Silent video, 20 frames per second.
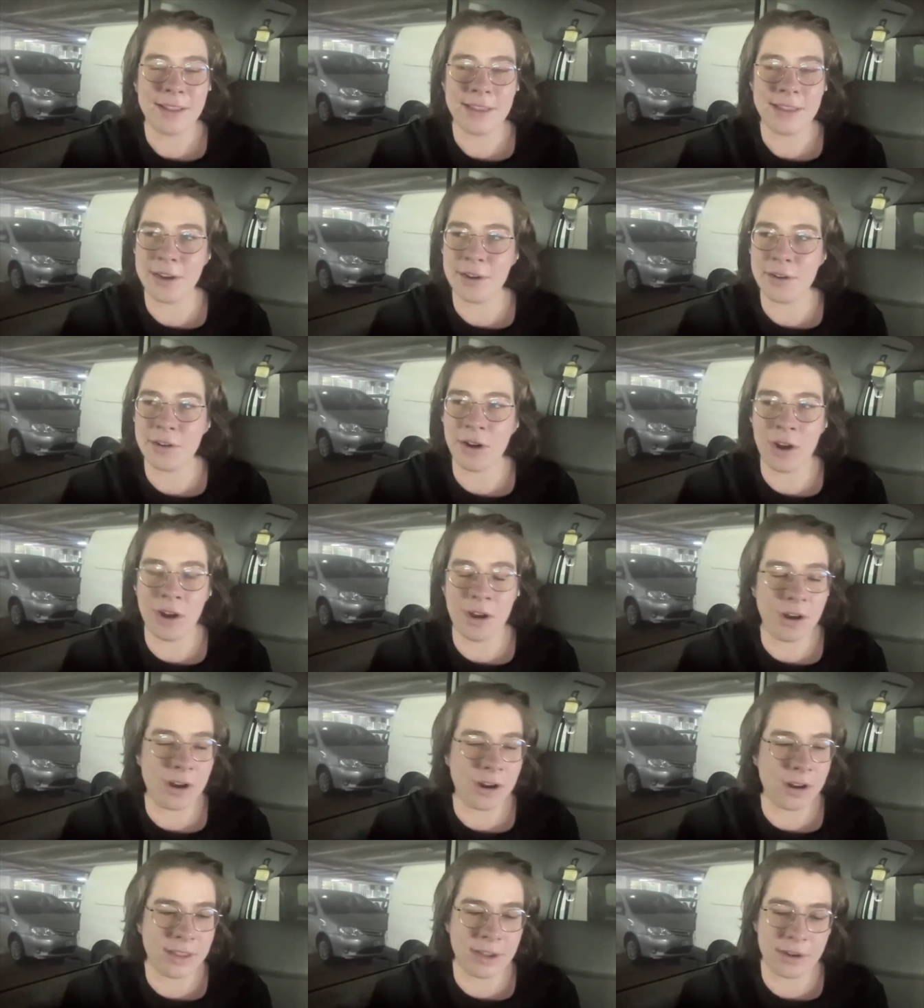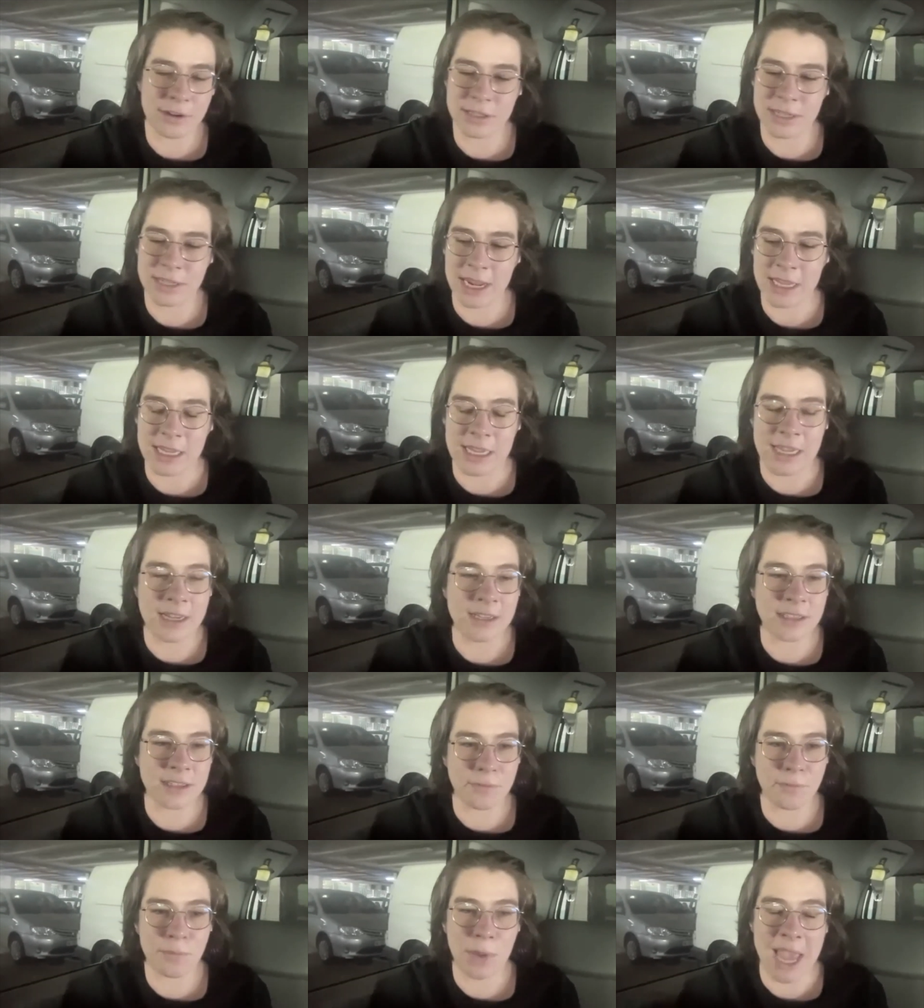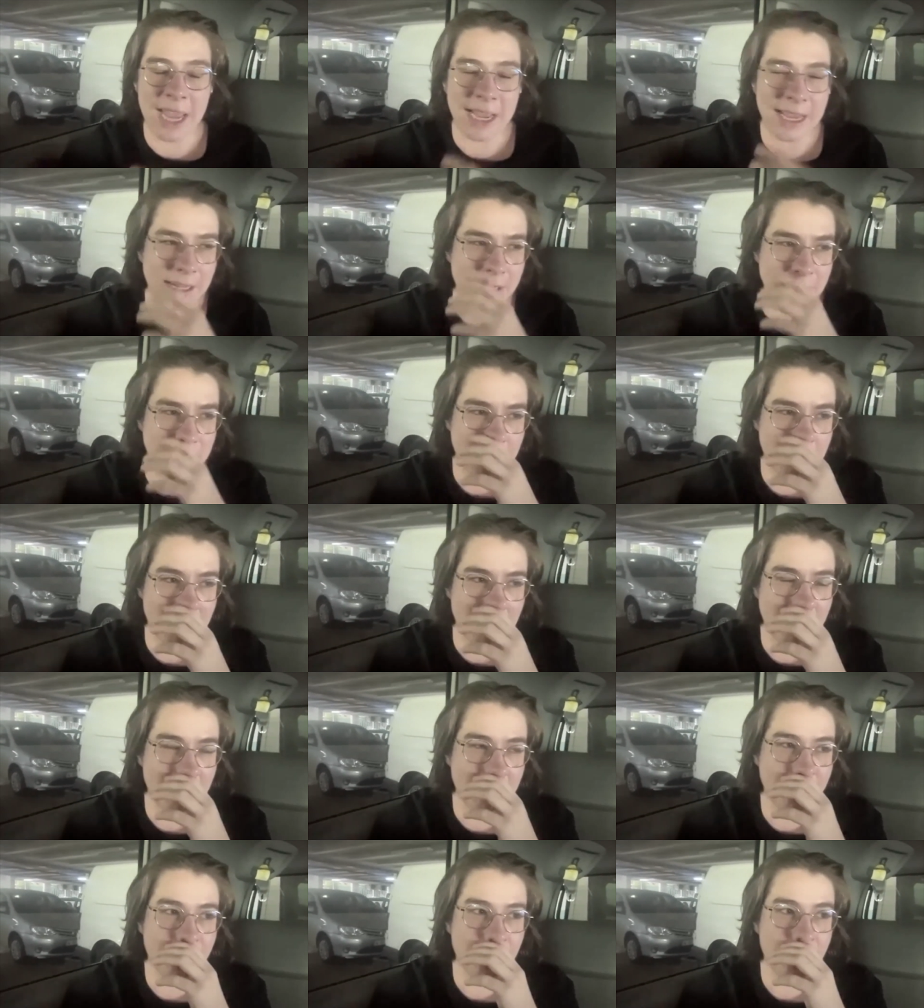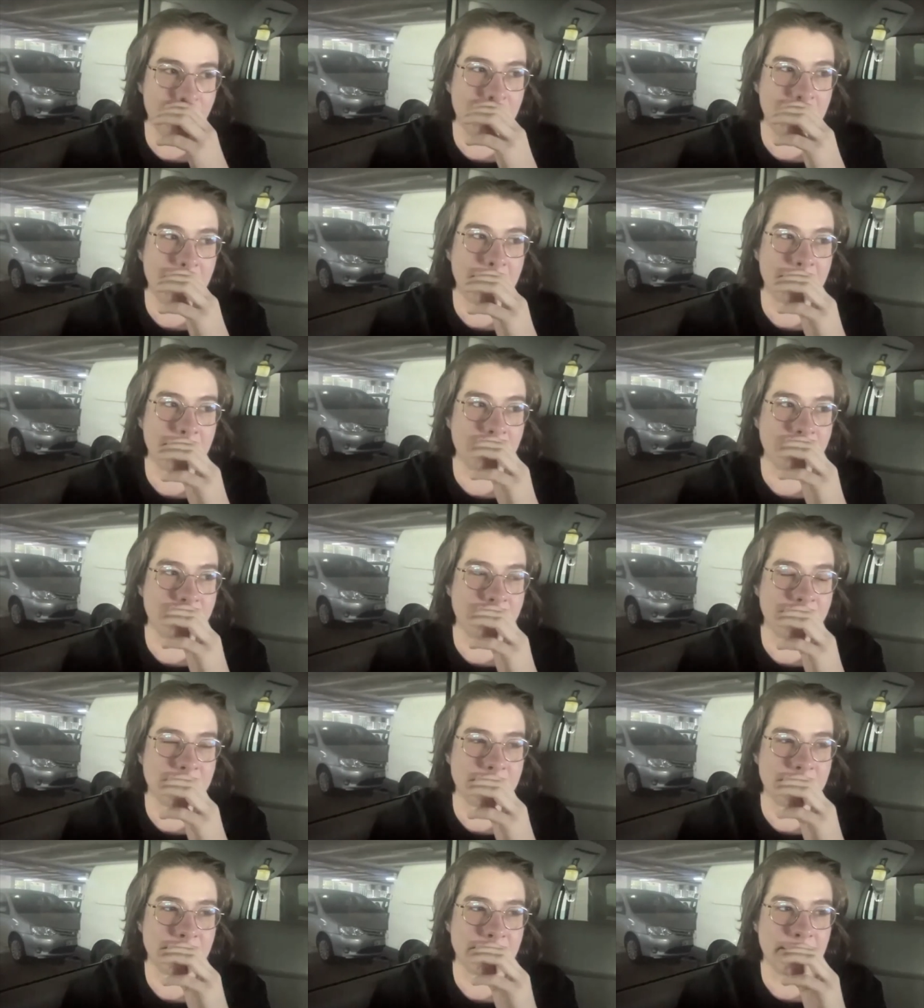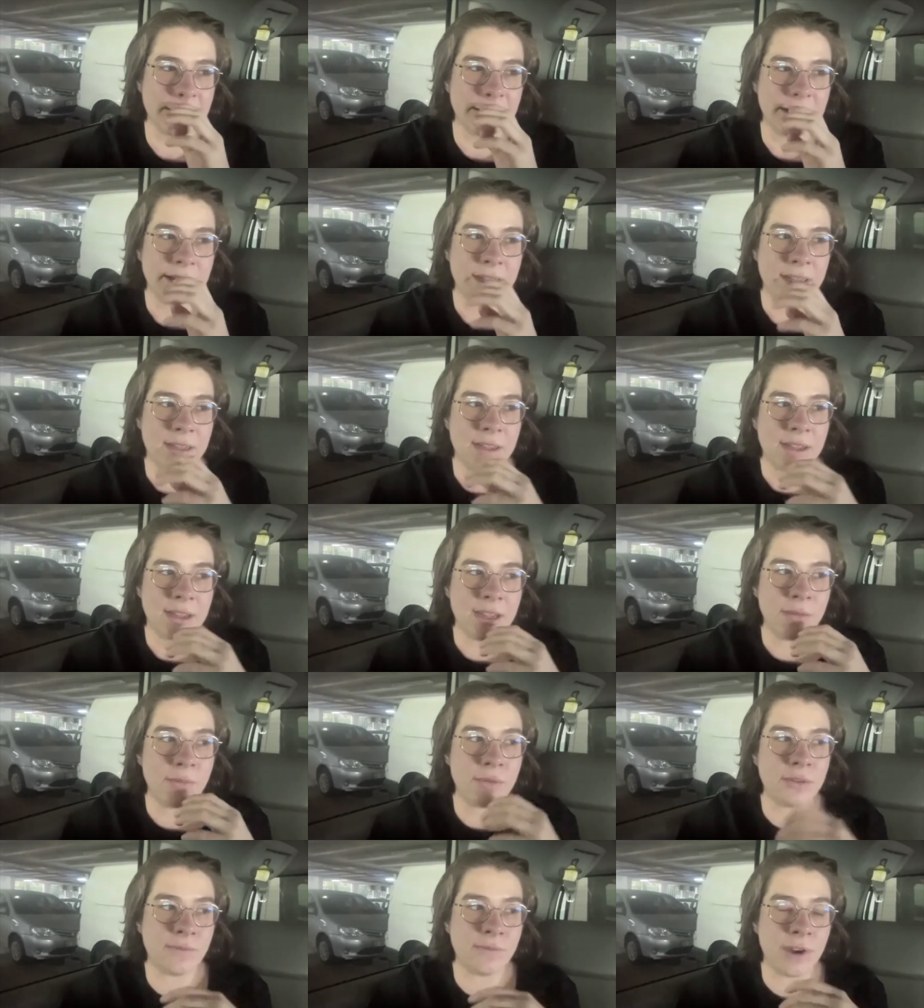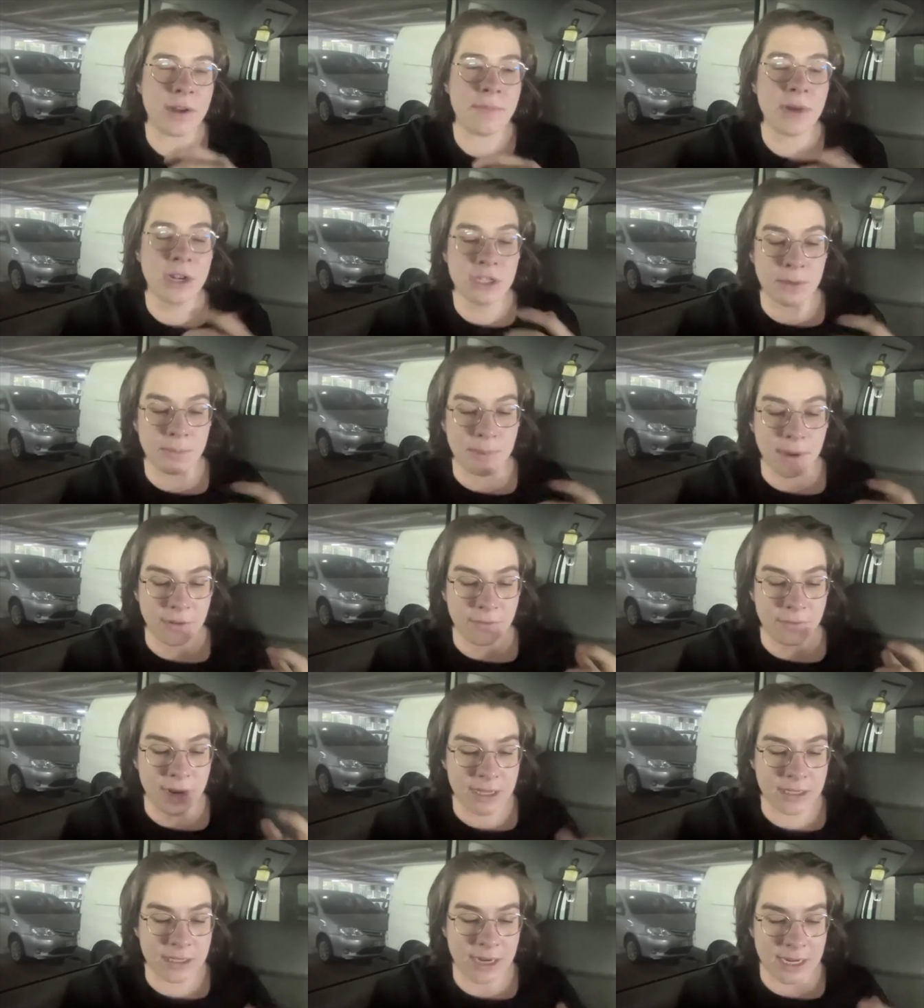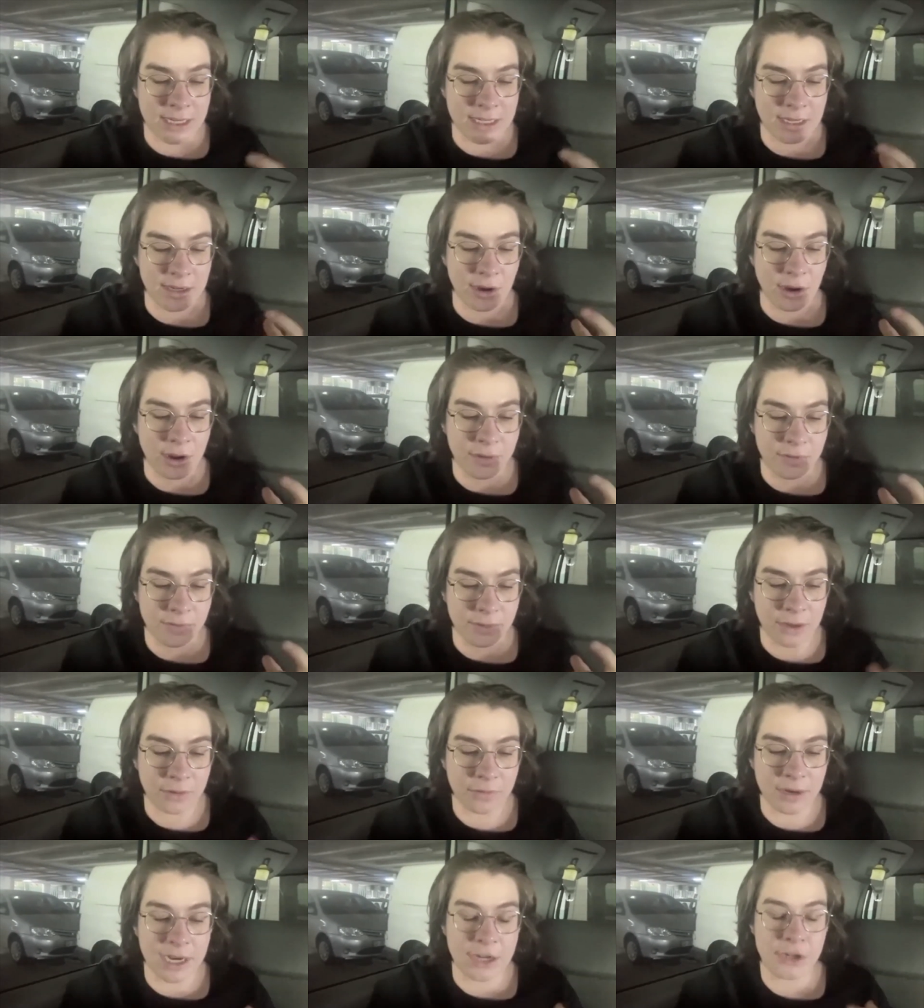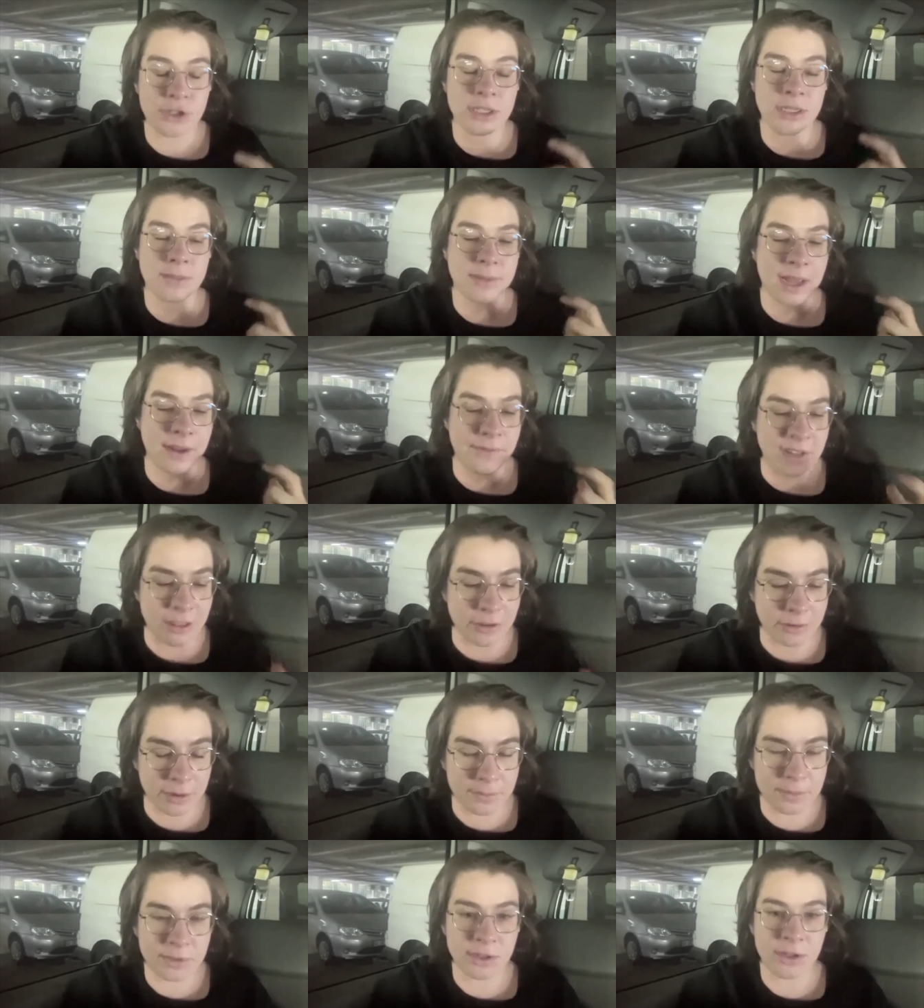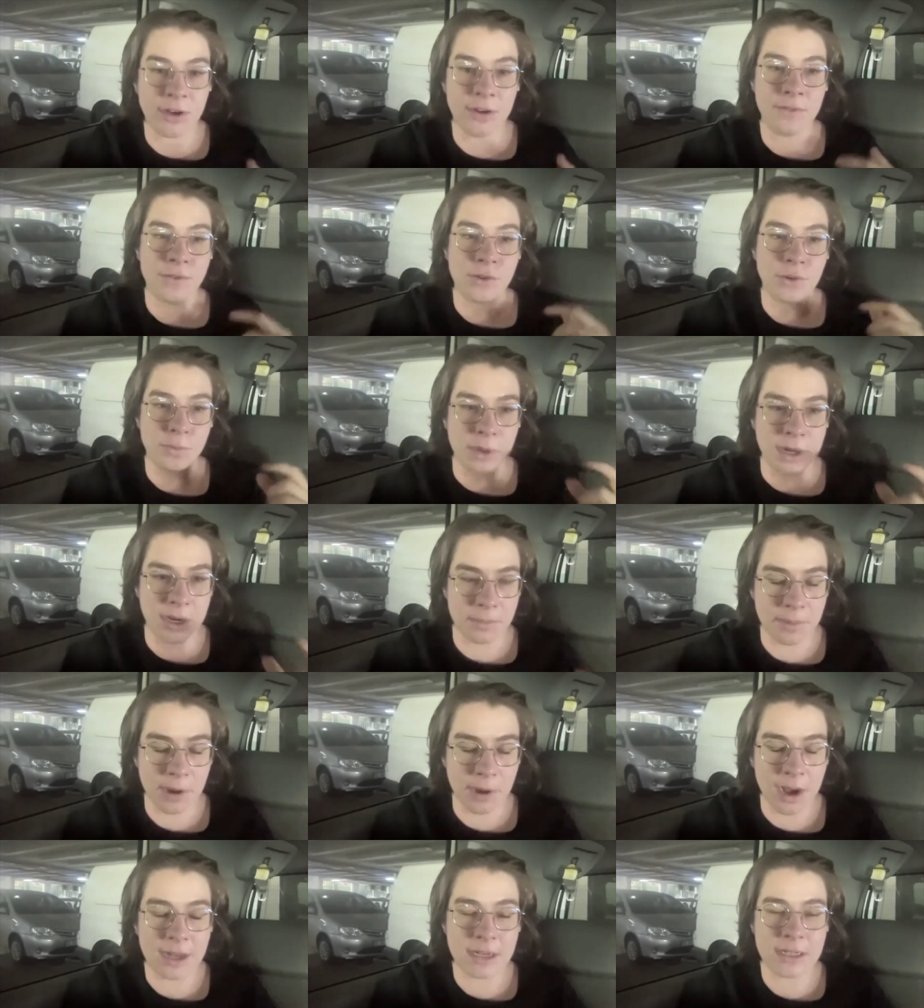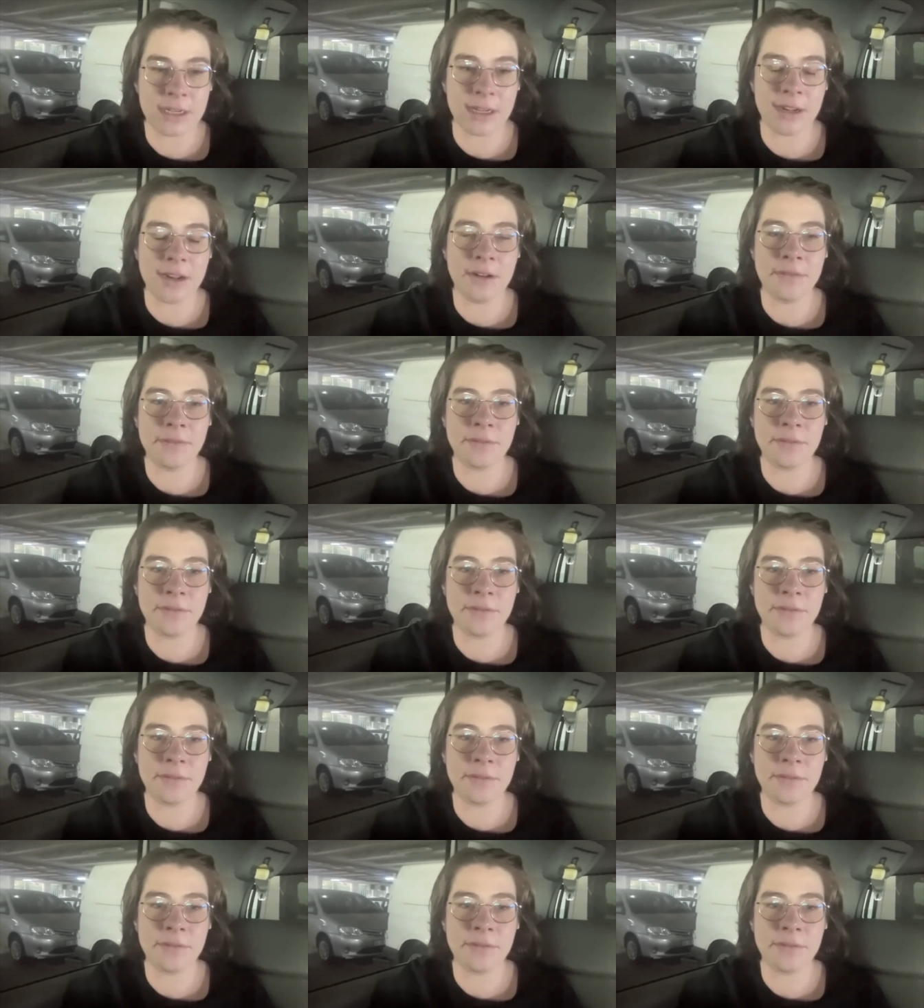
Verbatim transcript: there are there's like years of baggage and i think for me it was it was very much about resonating on real relationships i've either observed or been a part of